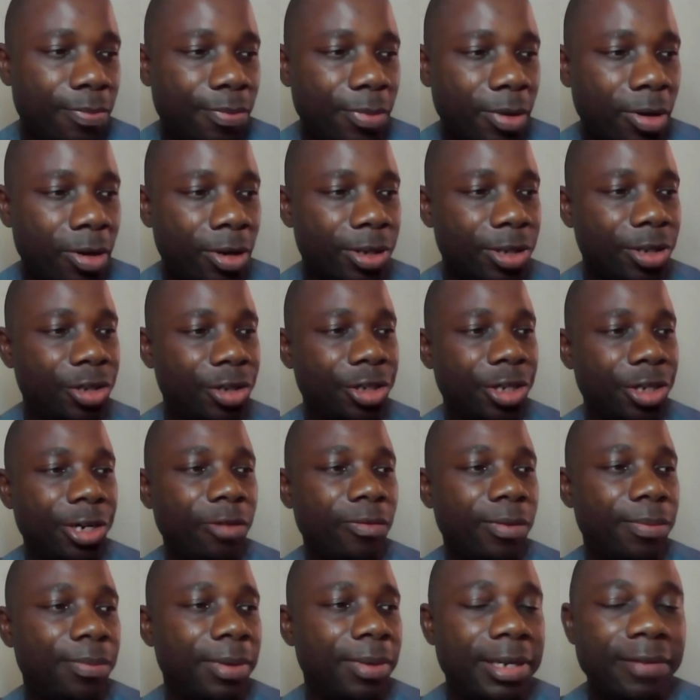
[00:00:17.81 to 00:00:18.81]
because the
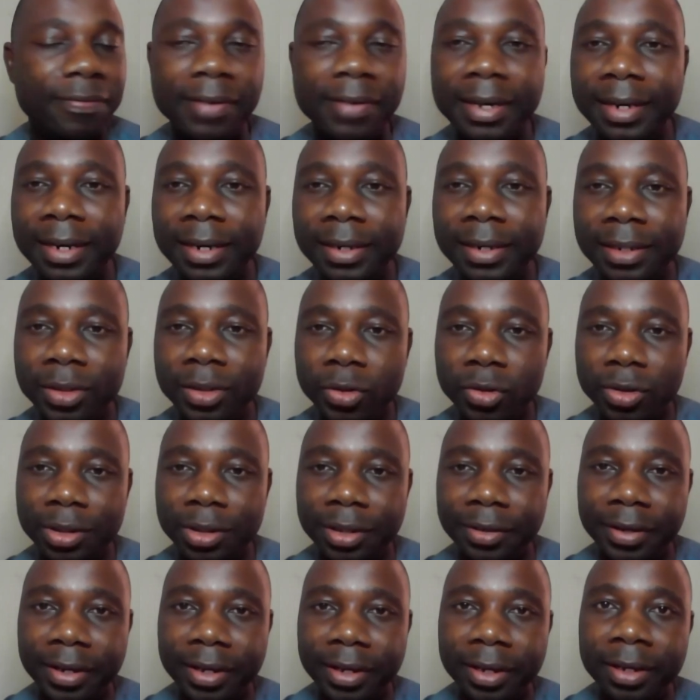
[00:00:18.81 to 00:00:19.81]
training will be divided into
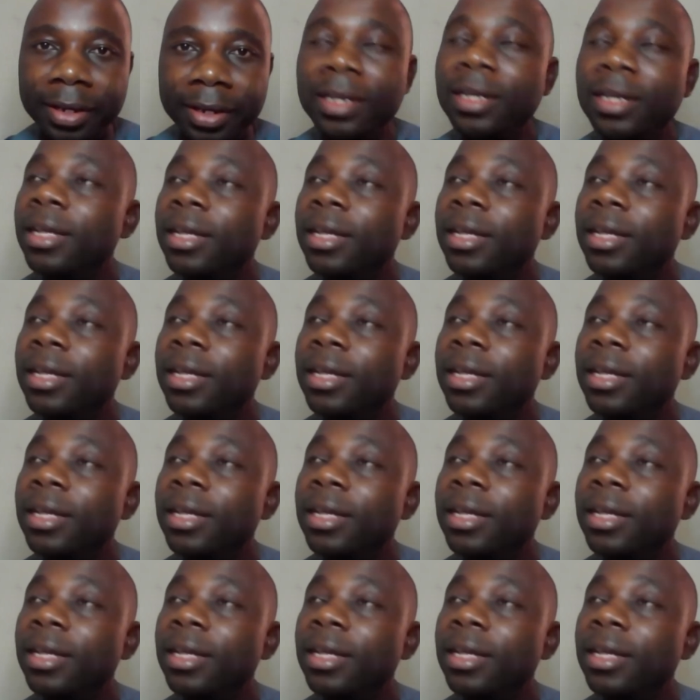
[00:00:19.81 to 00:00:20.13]
three.